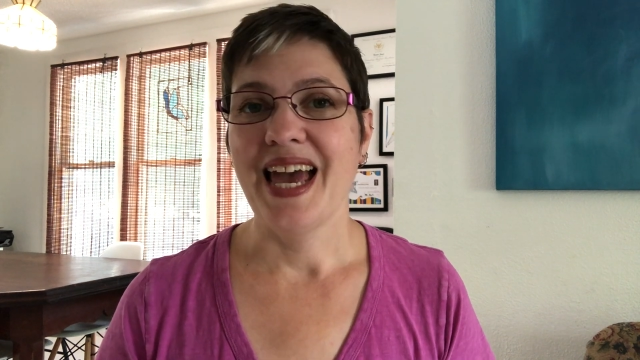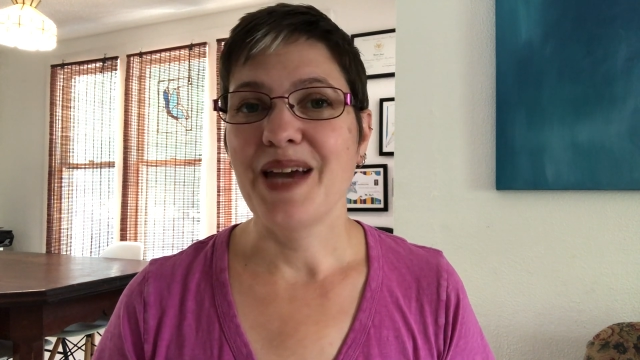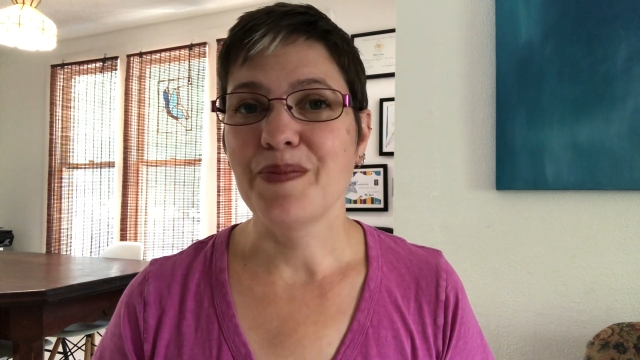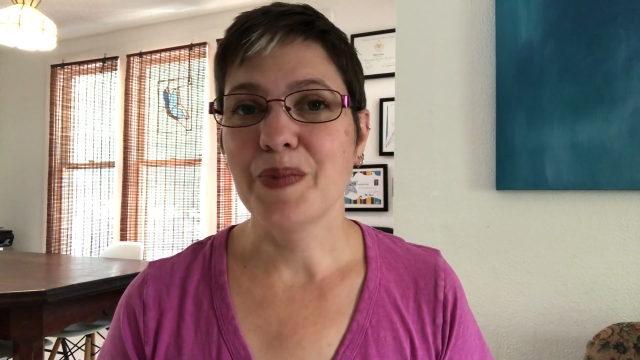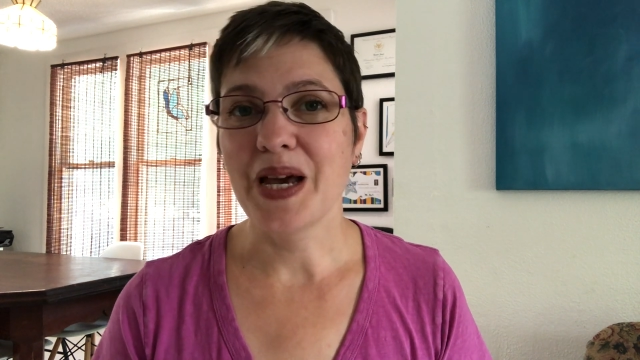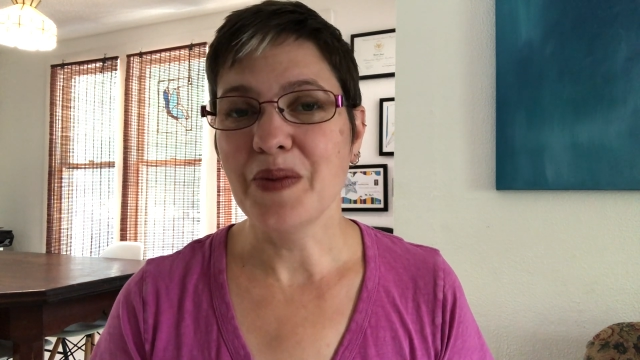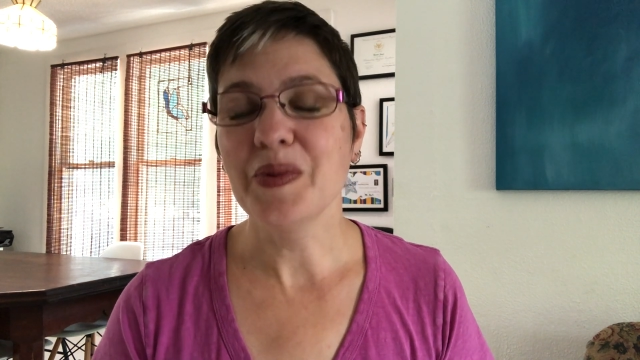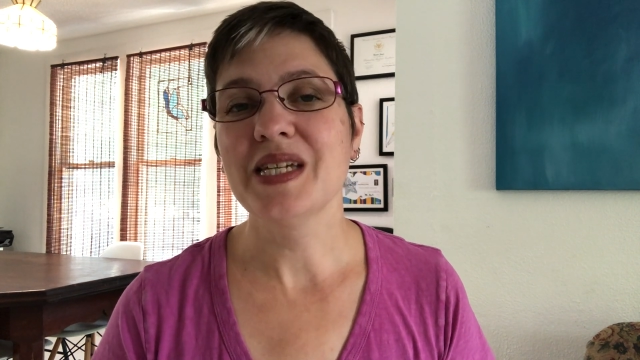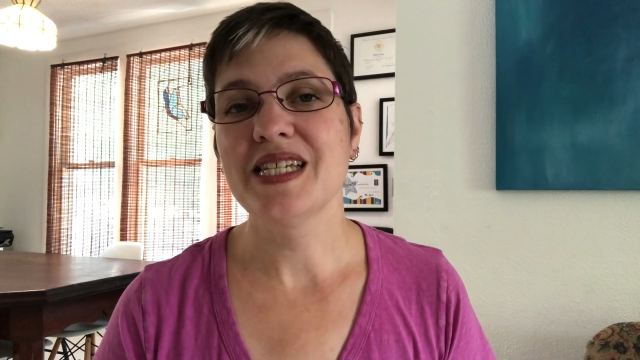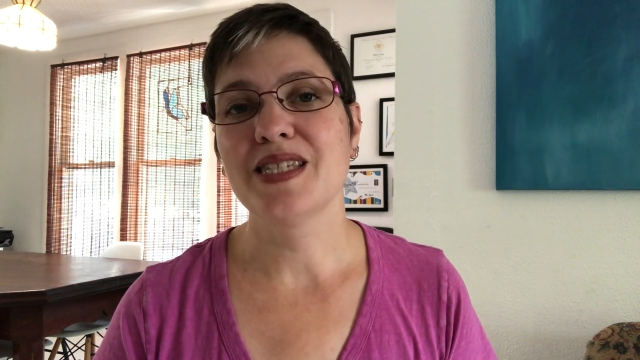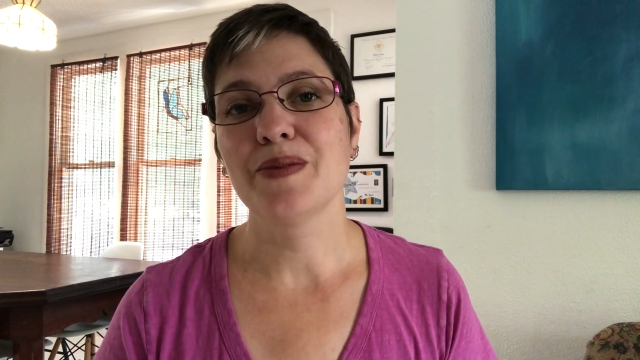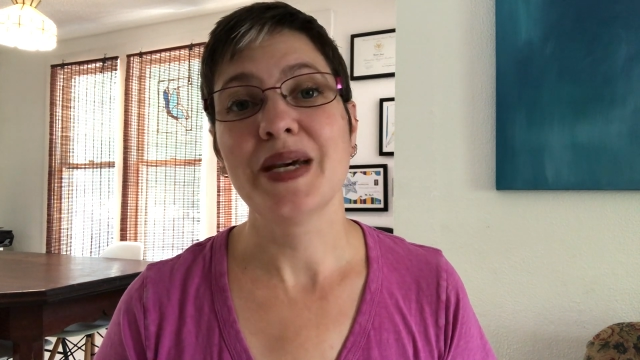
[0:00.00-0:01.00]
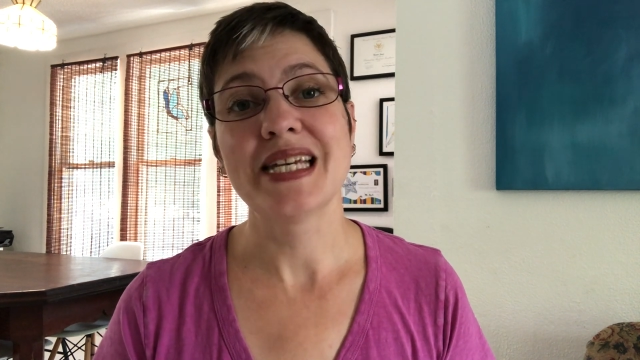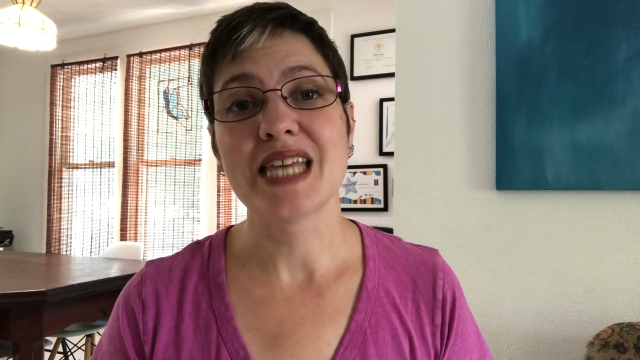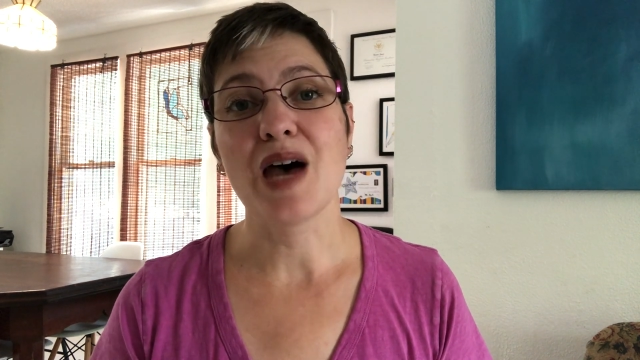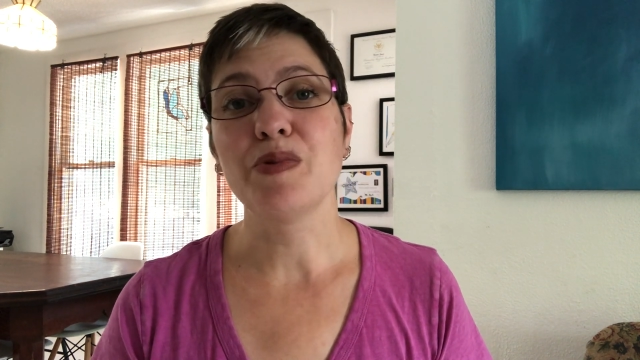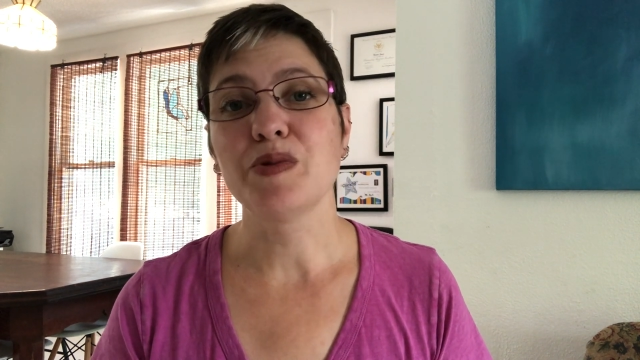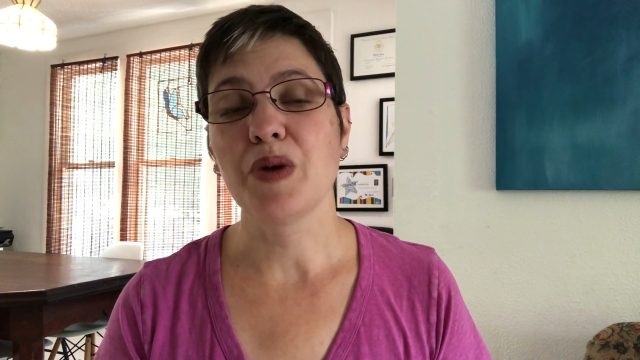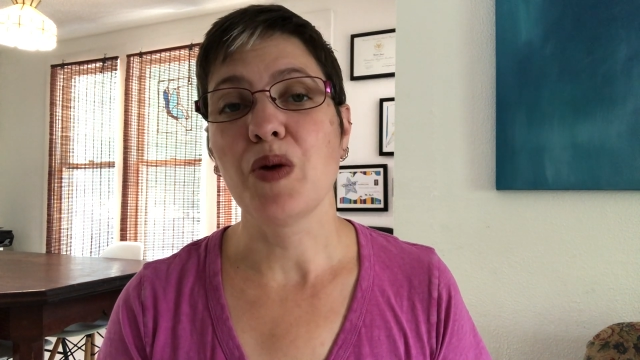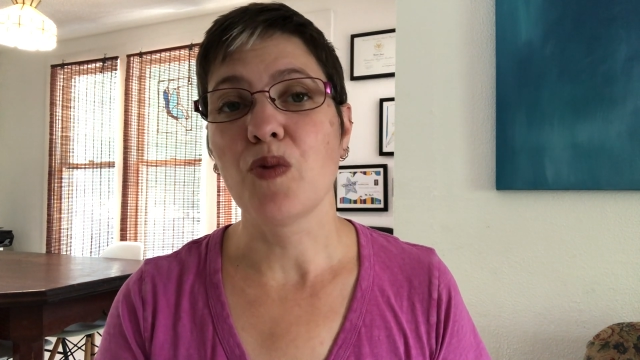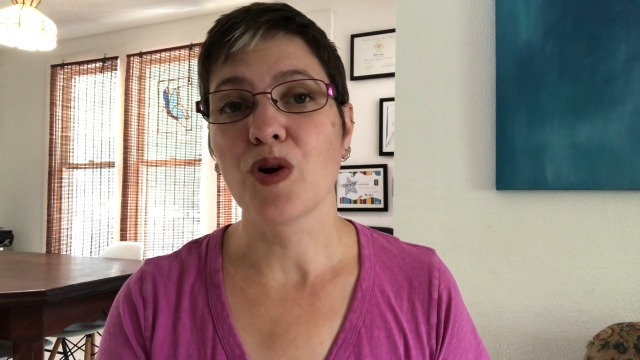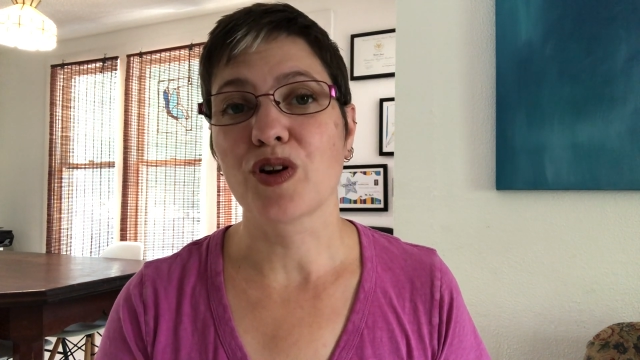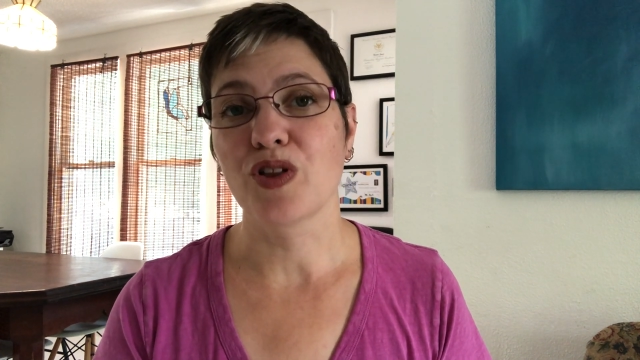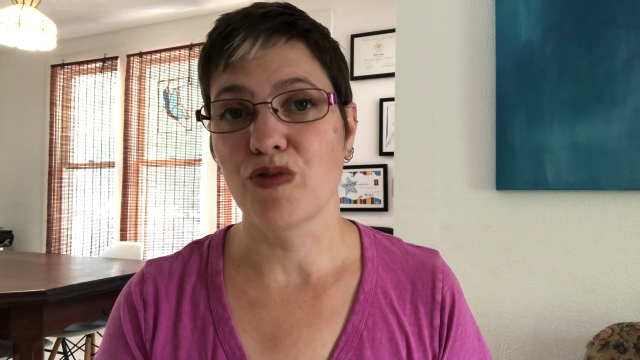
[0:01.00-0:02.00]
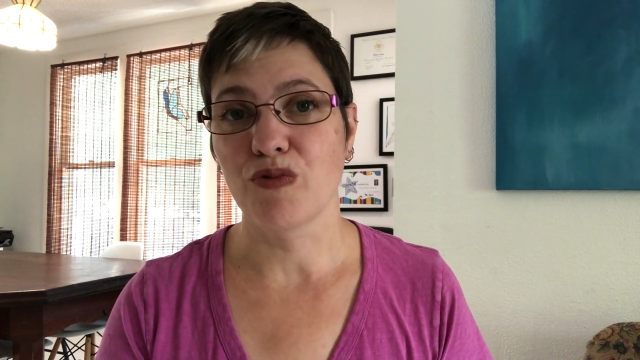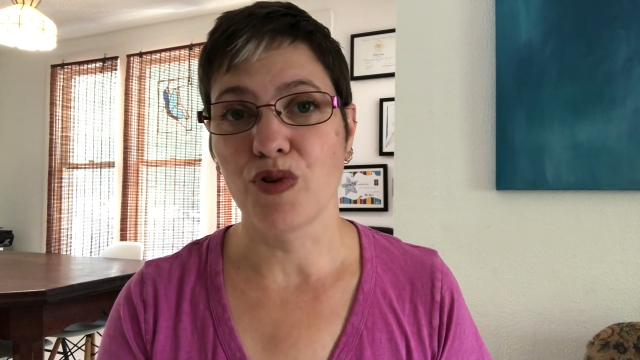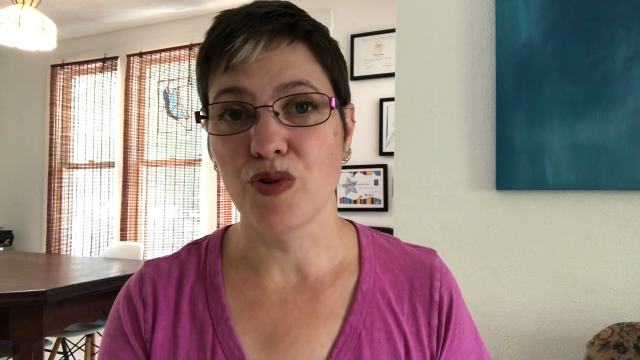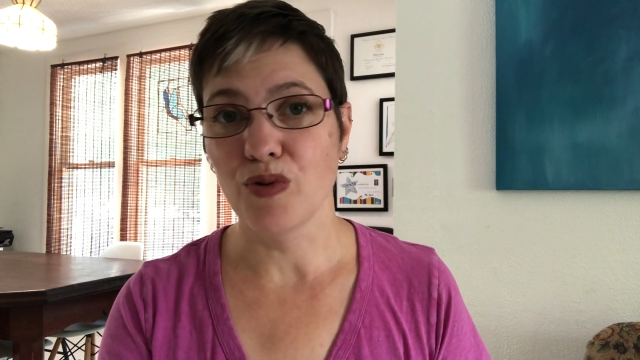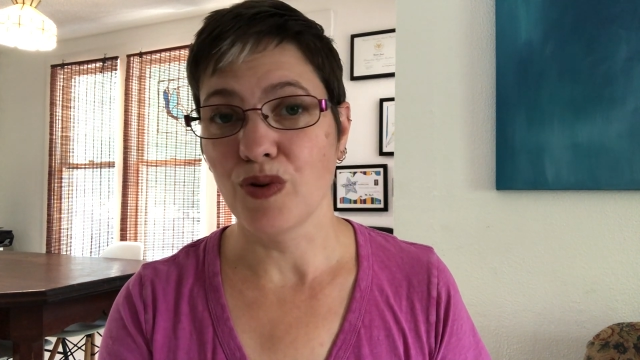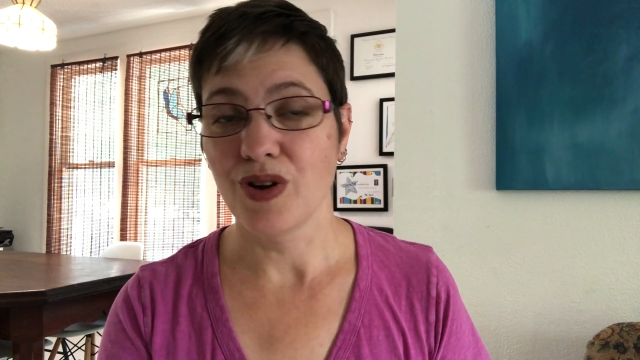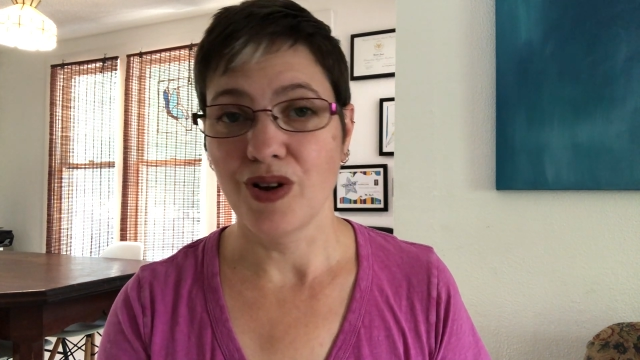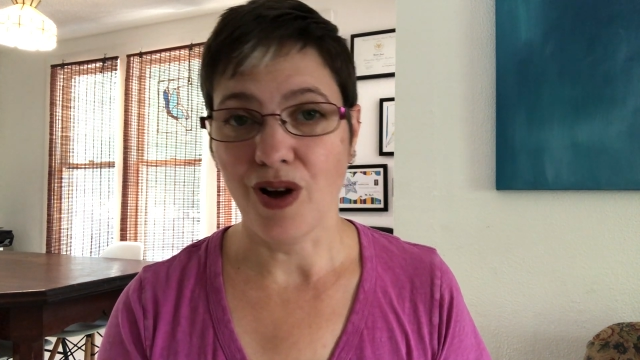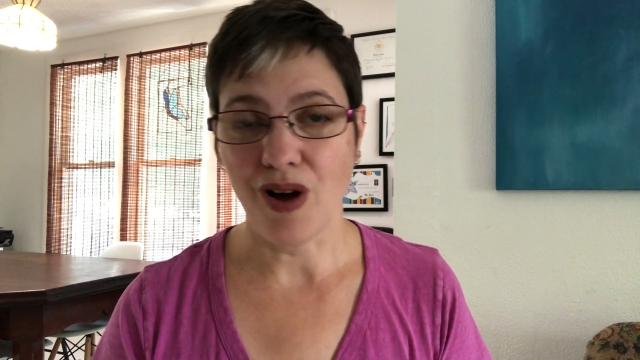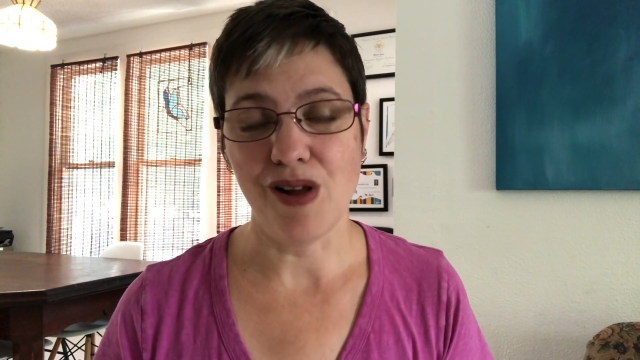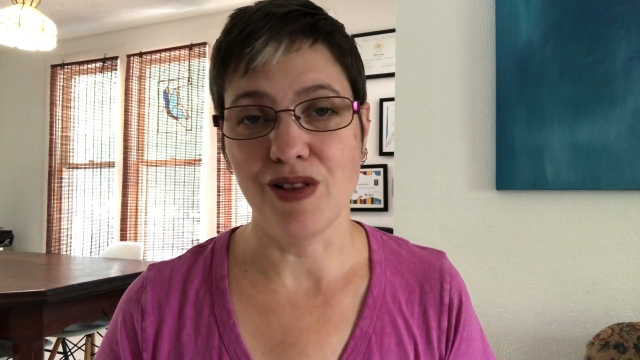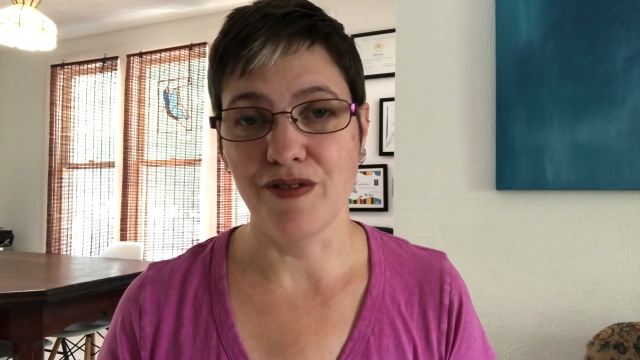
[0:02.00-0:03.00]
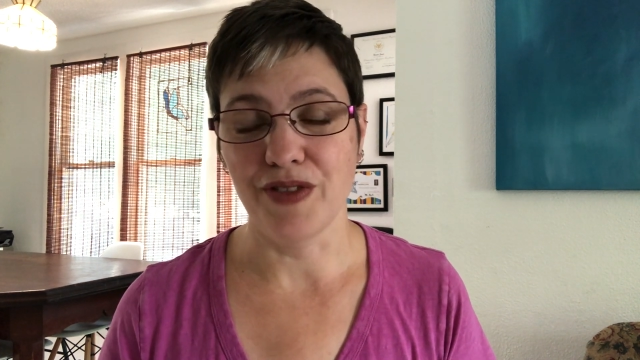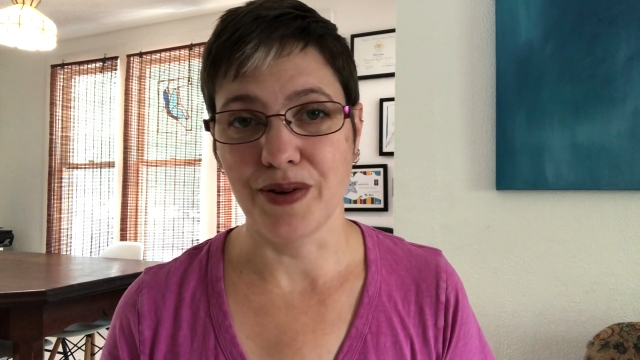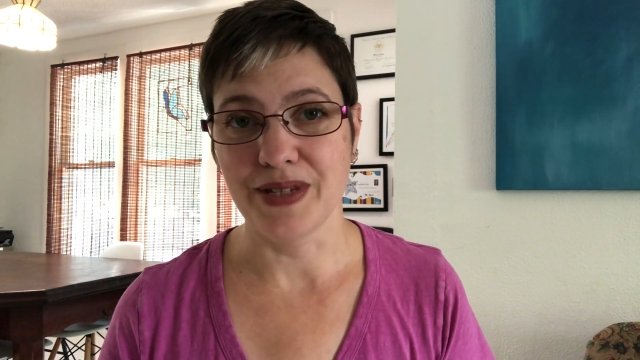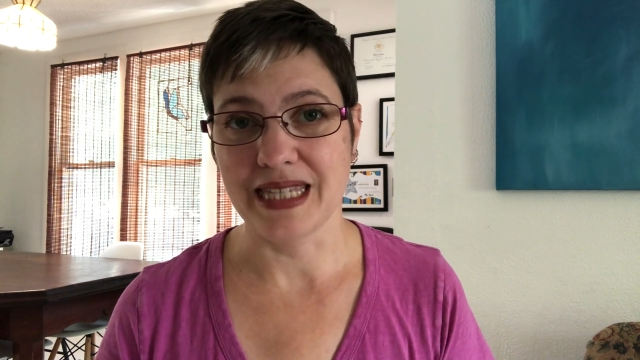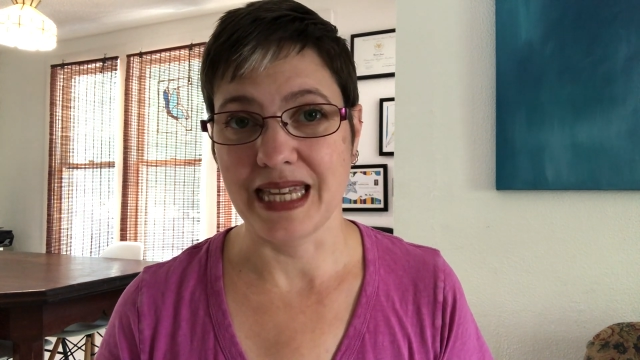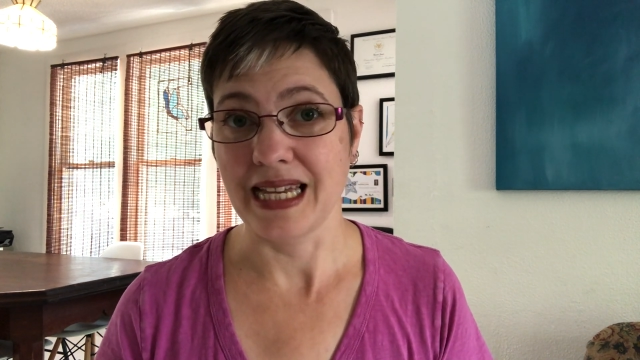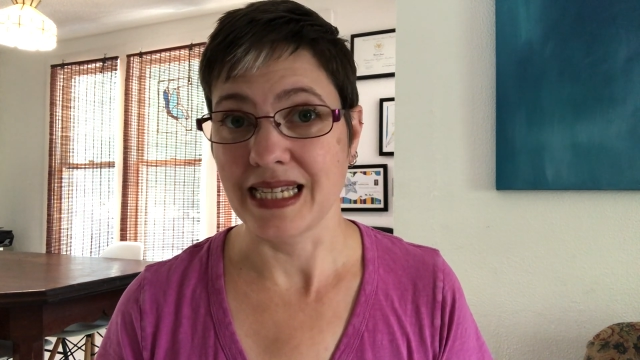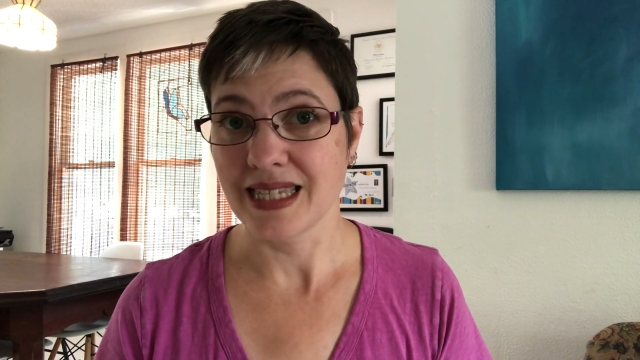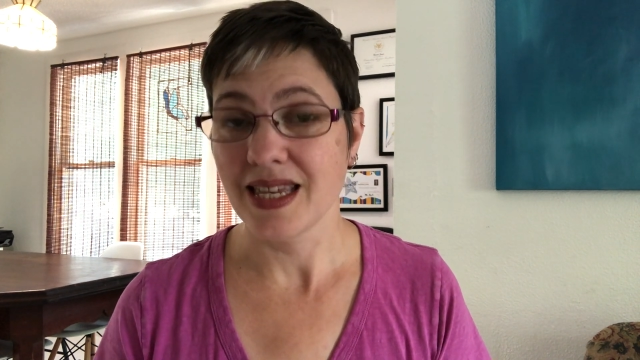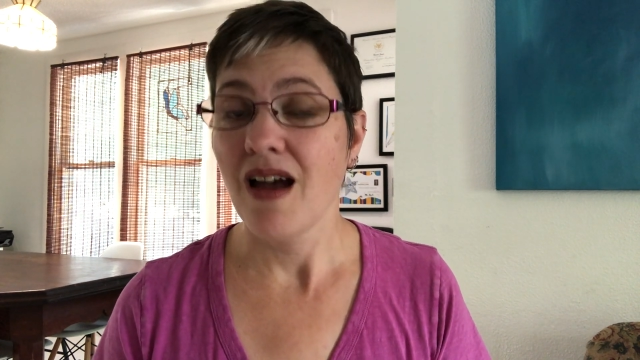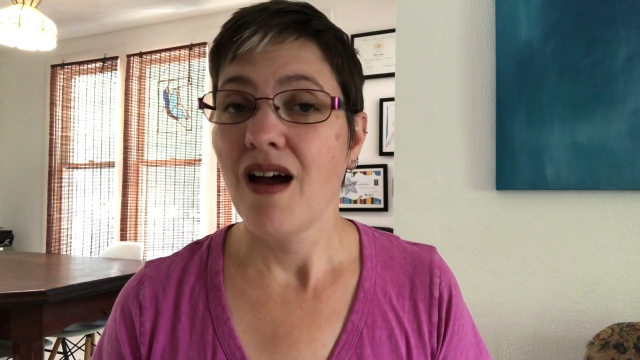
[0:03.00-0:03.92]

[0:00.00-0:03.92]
And minimalism has helped me work through all of those things.